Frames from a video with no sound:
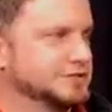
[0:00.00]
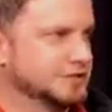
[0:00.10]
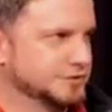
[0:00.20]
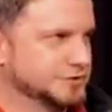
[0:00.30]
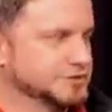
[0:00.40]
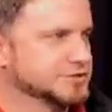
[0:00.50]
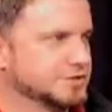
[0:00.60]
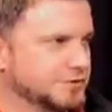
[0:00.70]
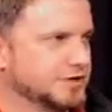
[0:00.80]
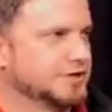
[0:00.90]
It would just
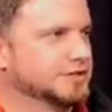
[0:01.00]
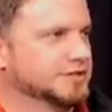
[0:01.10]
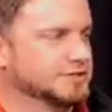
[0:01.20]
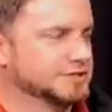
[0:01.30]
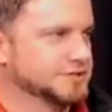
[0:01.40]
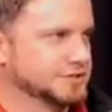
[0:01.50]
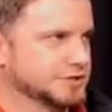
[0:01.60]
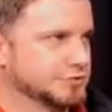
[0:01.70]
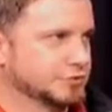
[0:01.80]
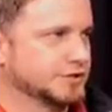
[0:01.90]
go on until
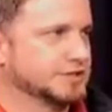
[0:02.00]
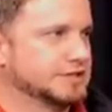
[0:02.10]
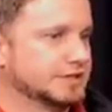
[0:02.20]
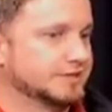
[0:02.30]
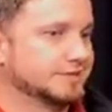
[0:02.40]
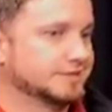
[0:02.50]
such point that